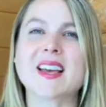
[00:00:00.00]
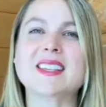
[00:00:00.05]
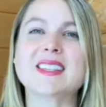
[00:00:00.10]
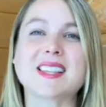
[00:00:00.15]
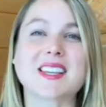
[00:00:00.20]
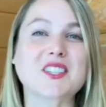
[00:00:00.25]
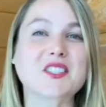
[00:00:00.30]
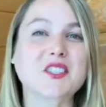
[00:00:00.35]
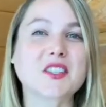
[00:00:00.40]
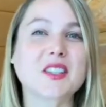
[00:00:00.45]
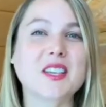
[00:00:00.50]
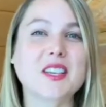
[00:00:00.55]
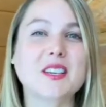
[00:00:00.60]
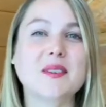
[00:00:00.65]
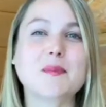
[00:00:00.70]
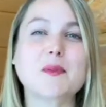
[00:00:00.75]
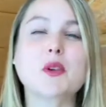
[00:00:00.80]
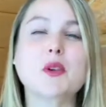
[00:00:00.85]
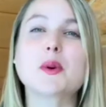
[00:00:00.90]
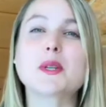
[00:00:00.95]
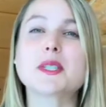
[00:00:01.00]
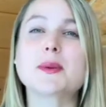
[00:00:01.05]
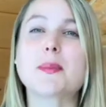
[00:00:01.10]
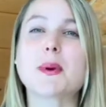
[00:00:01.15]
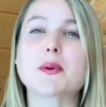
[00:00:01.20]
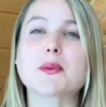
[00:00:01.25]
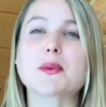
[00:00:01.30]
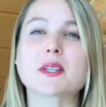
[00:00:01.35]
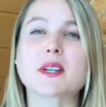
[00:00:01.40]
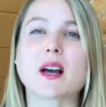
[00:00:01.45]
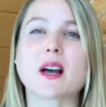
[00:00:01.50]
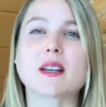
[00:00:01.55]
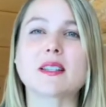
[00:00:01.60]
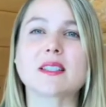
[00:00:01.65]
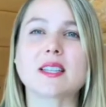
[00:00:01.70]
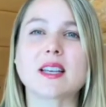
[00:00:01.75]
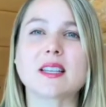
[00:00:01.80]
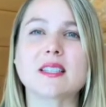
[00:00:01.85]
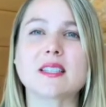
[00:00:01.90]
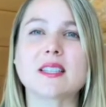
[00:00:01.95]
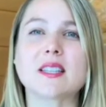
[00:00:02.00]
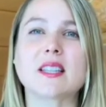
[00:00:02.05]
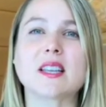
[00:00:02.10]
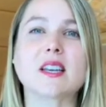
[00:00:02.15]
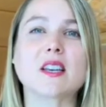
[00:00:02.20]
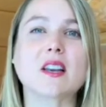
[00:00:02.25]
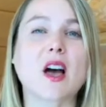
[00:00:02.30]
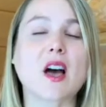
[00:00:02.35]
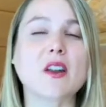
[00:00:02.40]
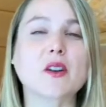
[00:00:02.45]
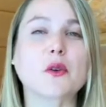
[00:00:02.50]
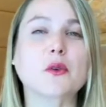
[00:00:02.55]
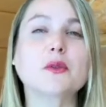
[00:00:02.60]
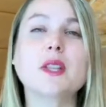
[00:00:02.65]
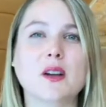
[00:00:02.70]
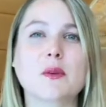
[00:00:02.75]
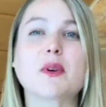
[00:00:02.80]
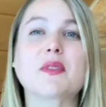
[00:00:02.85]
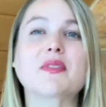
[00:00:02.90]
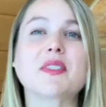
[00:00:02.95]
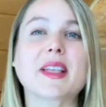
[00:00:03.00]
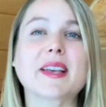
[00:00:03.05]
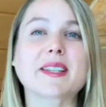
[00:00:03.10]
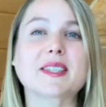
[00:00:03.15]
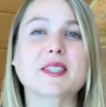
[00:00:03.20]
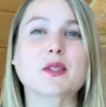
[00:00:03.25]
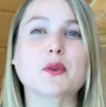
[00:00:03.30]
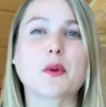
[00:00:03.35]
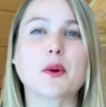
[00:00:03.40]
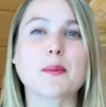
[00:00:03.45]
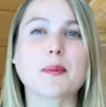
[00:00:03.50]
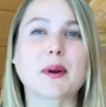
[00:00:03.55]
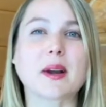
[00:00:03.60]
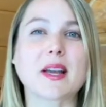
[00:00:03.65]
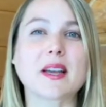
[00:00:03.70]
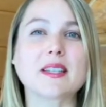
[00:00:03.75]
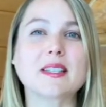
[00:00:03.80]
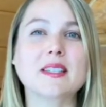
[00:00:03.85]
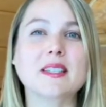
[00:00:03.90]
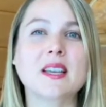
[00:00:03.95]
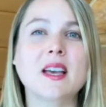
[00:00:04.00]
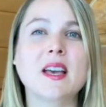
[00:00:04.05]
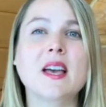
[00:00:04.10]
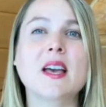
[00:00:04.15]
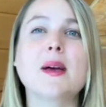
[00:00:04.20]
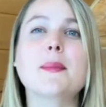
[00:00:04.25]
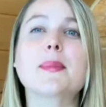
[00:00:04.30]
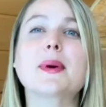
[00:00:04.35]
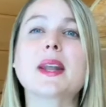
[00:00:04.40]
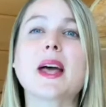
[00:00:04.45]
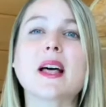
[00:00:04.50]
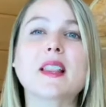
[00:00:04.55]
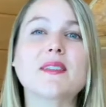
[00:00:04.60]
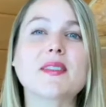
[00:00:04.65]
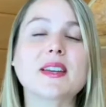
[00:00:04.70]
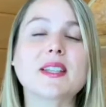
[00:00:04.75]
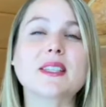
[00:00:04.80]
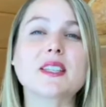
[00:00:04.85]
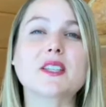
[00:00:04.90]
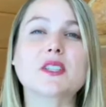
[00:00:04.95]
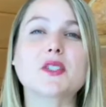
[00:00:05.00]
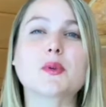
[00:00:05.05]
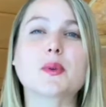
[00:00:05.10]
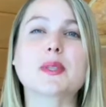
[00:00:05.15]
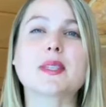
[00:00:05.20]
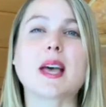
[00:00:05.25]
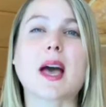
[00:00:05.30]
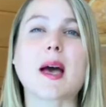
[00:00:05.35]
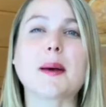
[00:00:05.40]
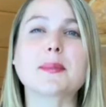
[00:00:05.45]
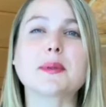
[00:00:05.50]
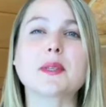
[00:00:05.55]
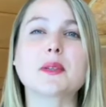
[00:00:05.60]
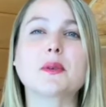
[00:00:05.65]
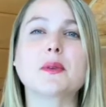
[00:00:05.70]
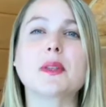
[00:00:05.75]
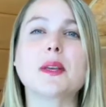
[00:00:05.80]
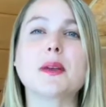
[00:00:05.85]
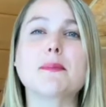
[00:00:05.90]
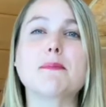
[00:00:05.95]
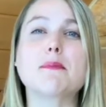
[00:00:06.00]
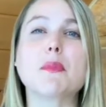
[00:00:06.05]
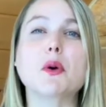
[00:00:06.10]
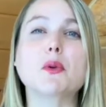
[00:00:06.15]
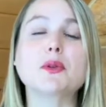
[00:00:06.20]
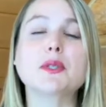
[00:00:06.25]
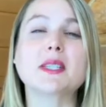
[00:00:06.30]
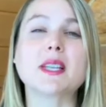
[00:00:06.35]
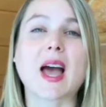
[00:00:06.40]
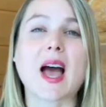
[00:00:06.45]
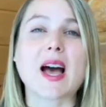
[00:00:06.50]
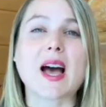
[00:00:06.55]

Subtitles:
Essentially, you want to post content that not only reflects your brand, but elevates it to its absolutely most